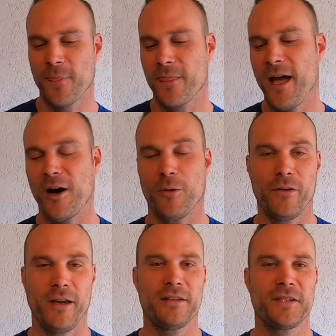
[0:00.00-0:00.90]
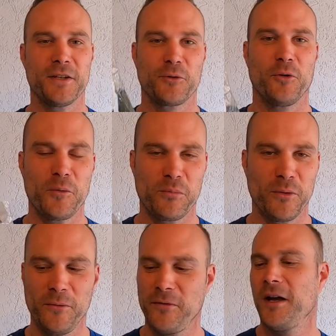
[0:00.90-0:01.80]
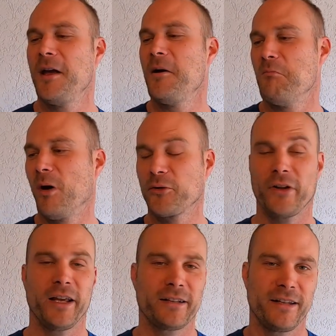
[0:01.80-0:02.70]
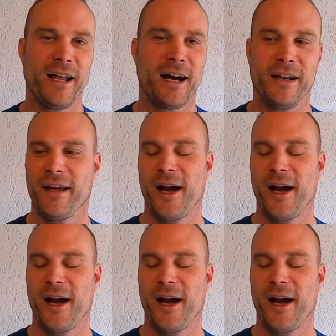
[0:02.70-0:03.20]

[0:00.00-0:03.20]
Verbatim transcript: Now, is this grunt proof? Most likely not.